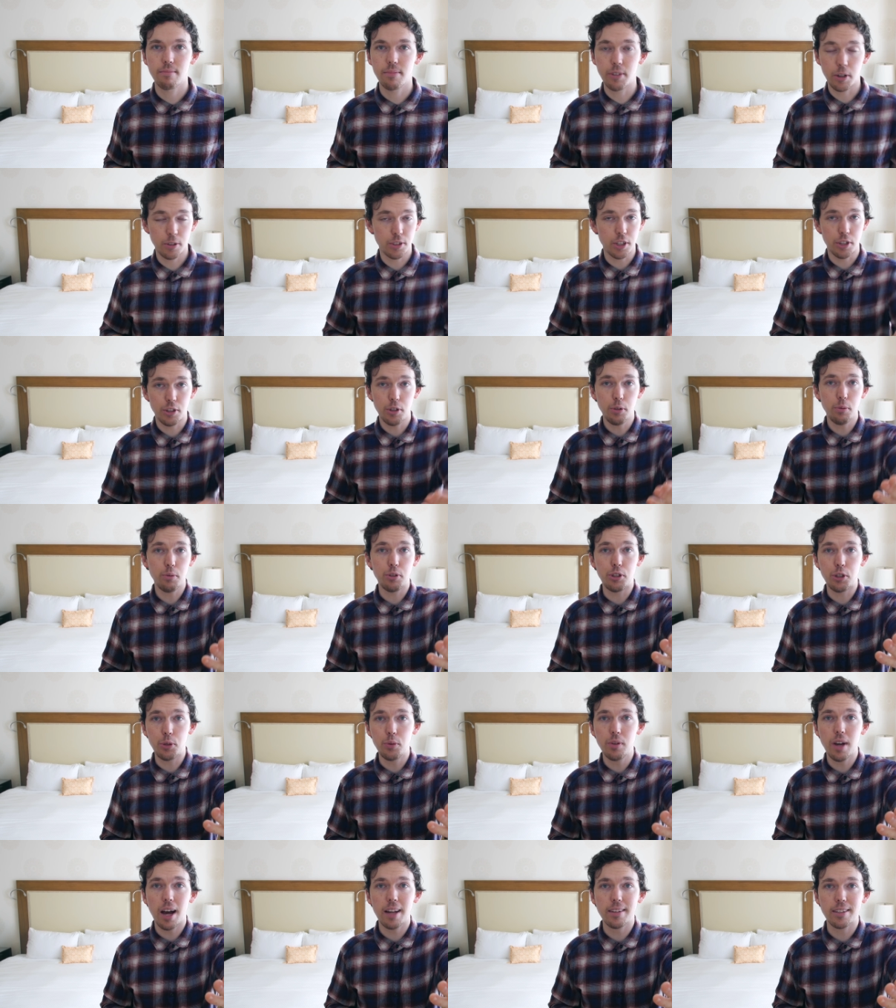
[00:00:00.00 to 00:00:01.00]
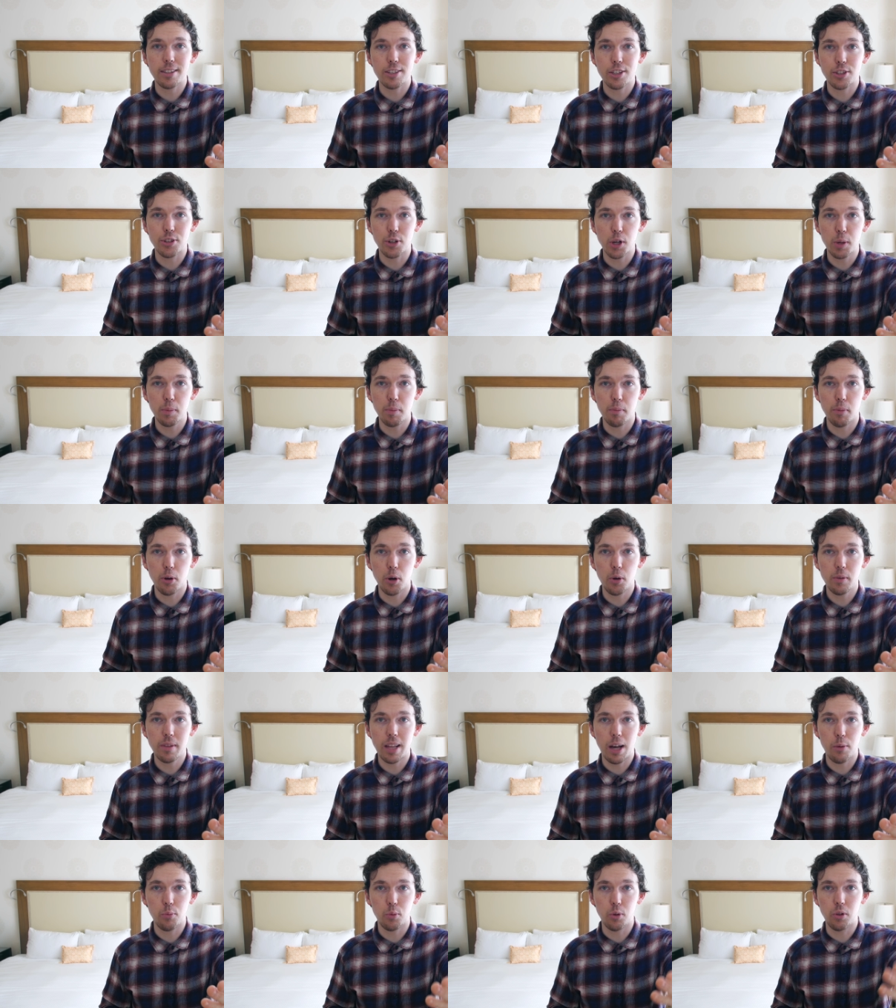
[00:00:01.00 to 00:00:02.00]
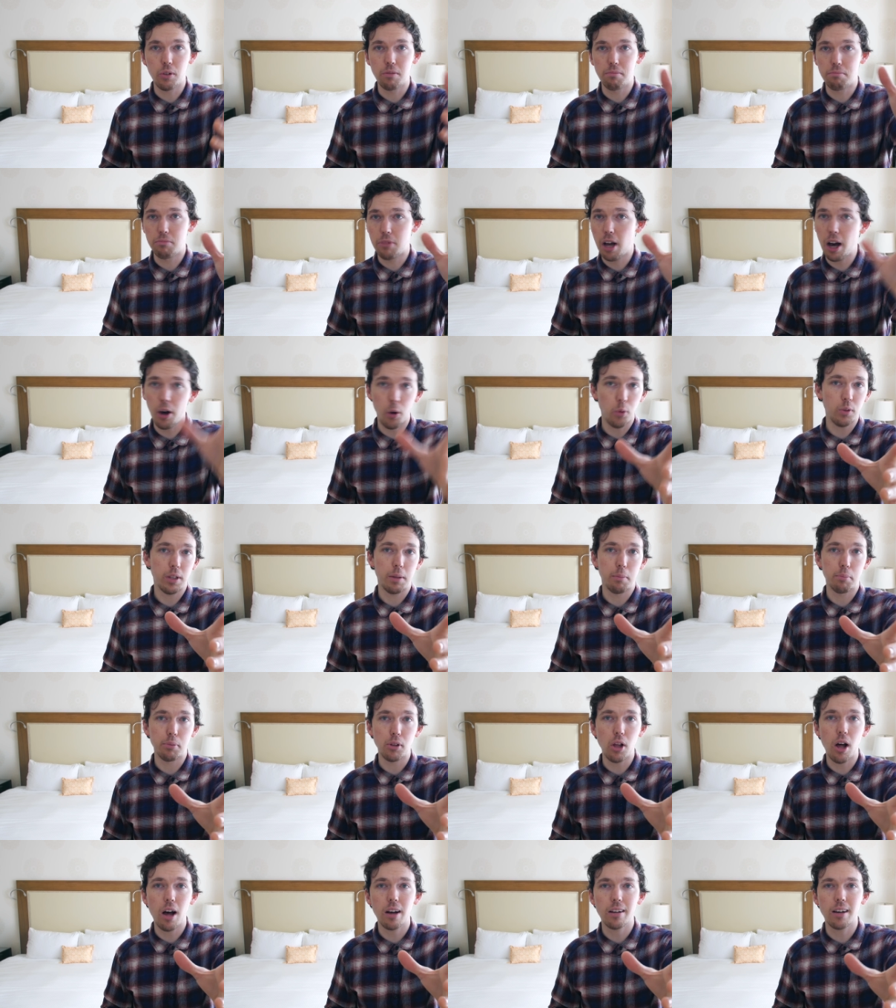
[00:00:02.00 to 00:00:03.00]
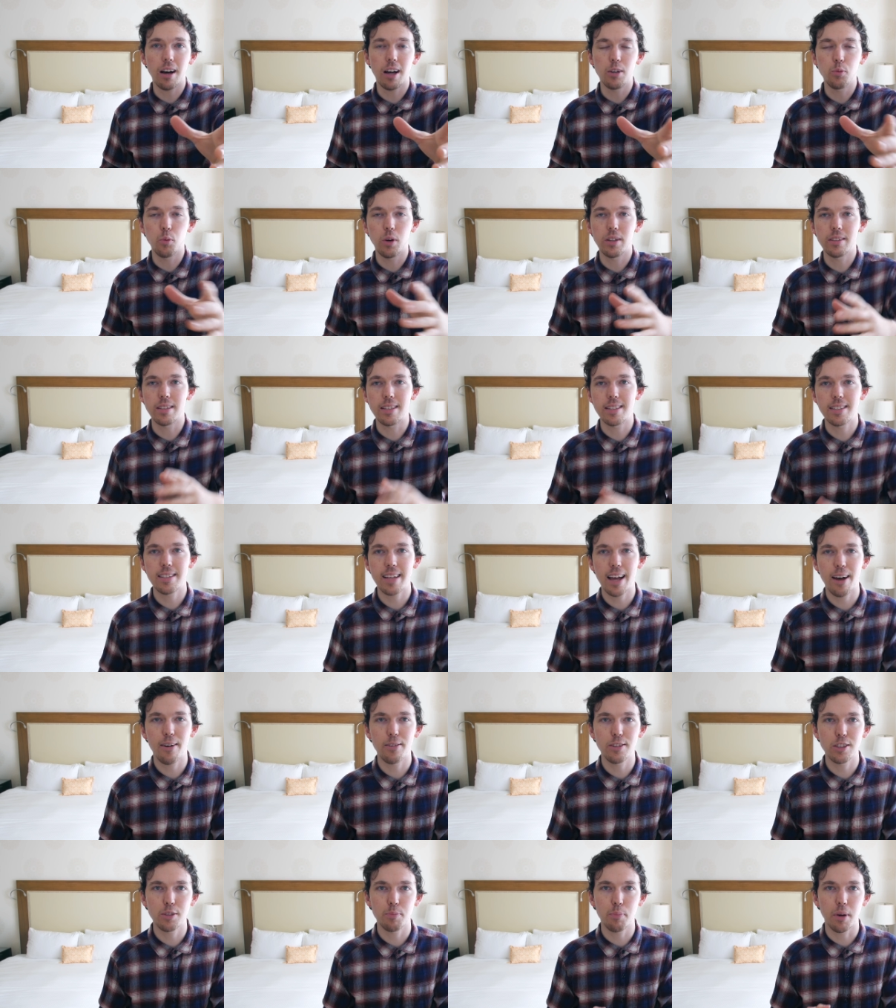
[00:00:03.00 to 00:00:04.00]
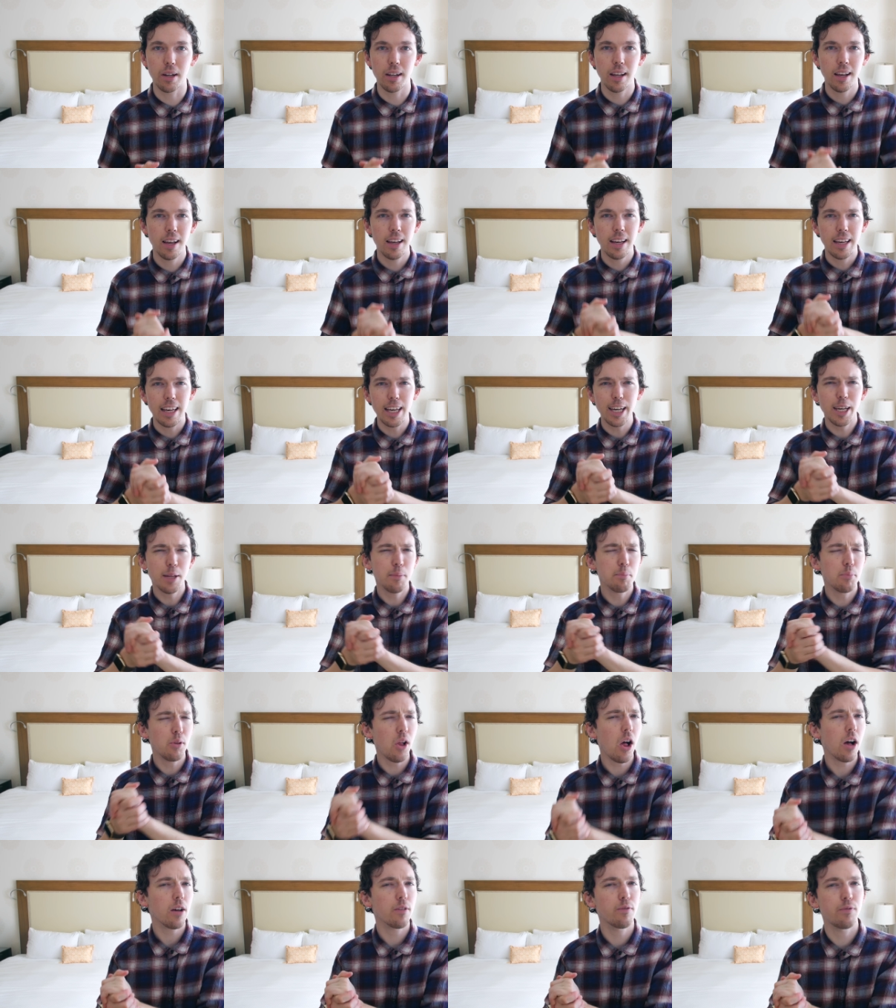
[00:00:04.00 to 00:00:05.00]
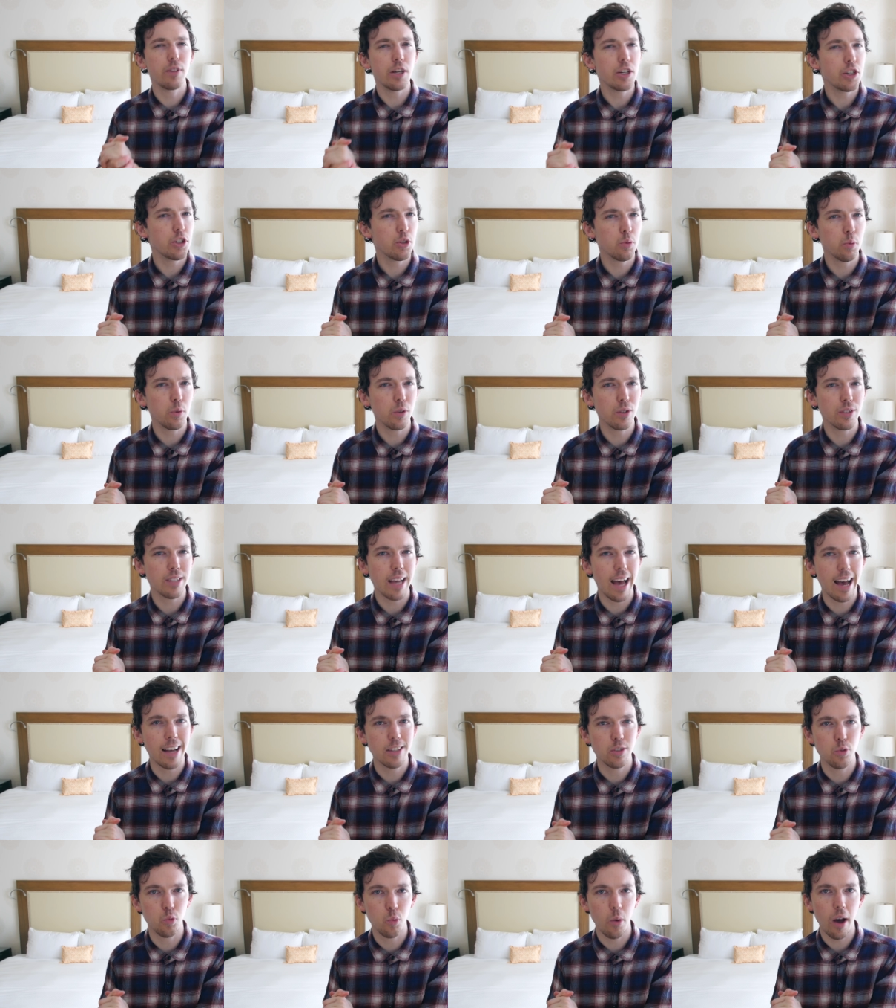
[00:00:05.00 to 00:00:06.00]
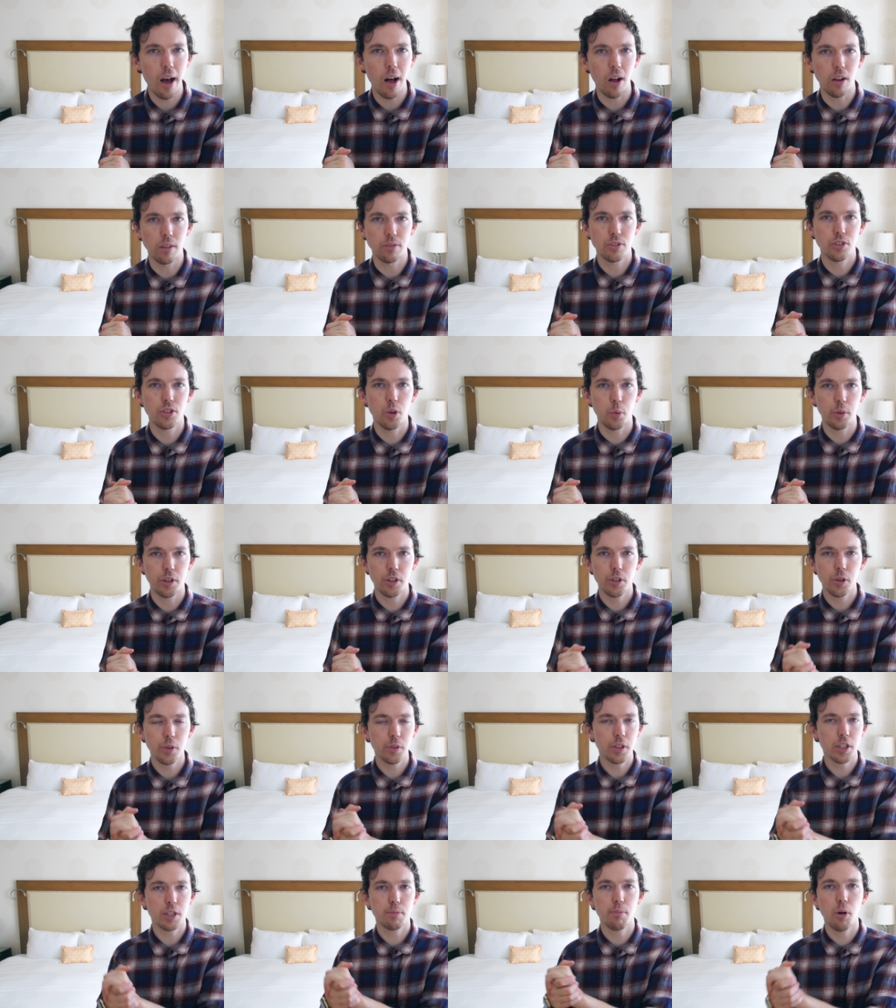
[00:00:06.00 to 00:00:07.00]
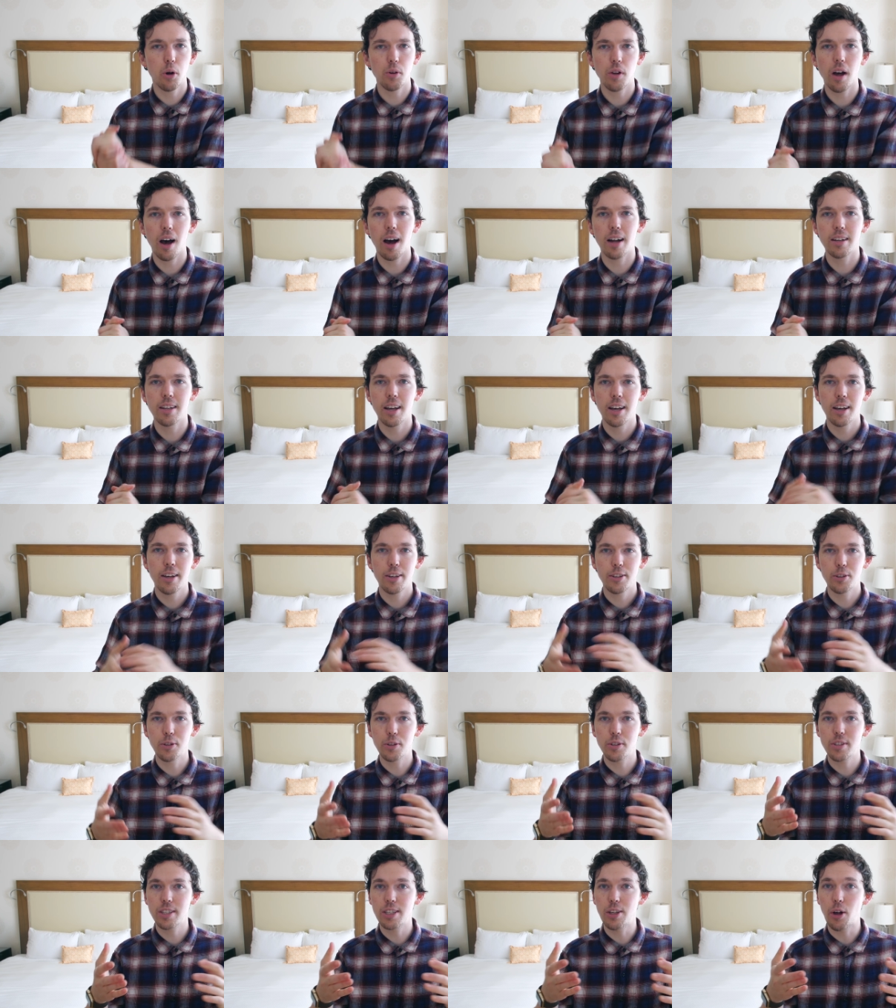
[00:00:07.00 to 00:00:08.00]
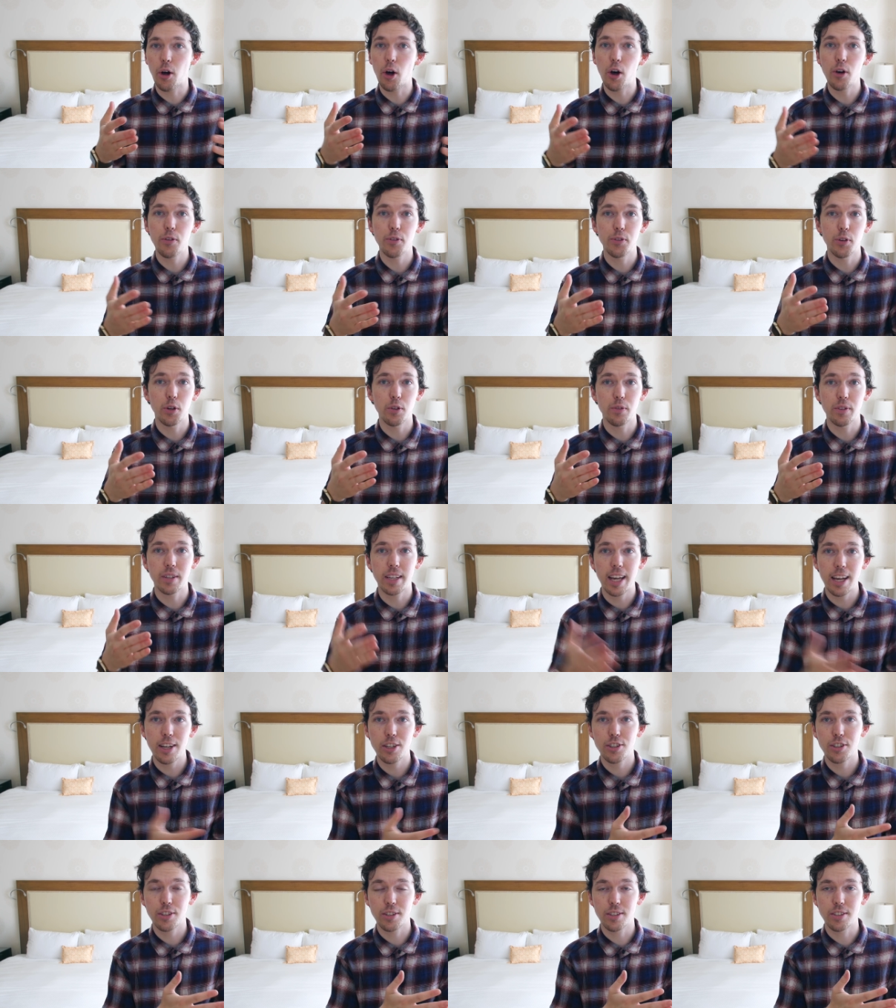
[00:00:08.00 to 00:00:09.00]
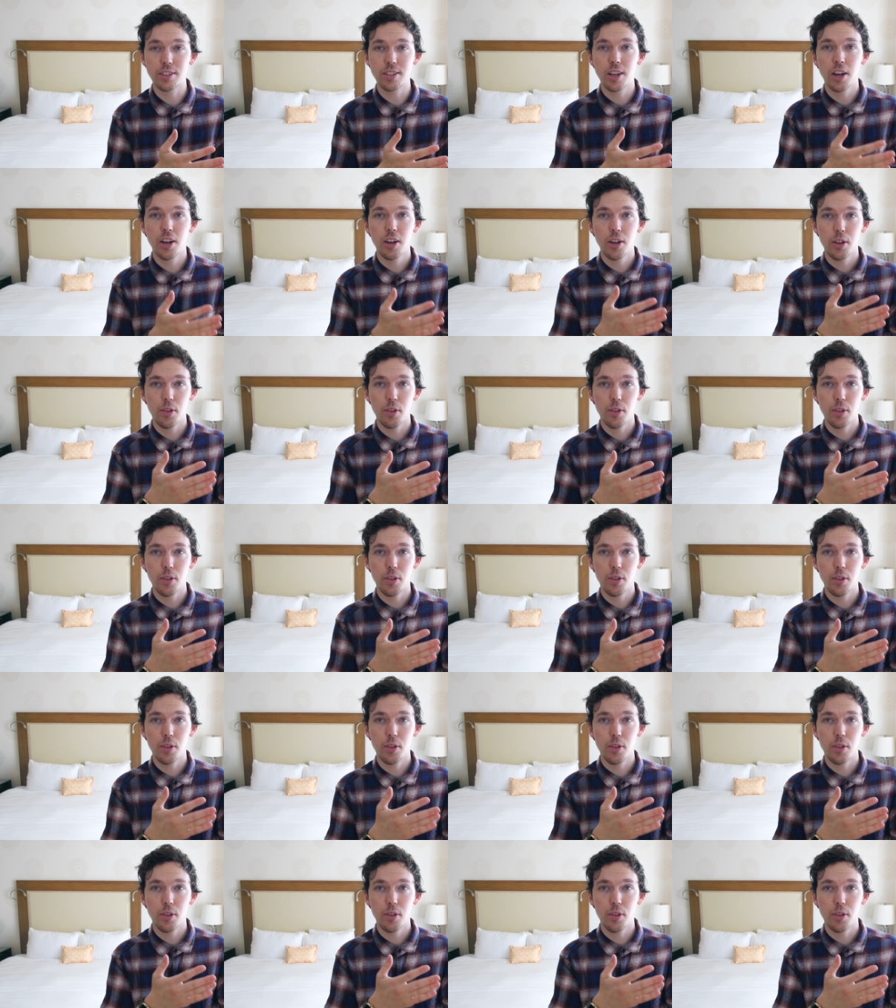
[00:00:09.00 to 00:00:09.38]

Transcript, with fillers: There's a new do not disturb mode that will not only block unwanted sounds, but it can block visuals as well. So when you turn this mode on, you'll see all of your notifications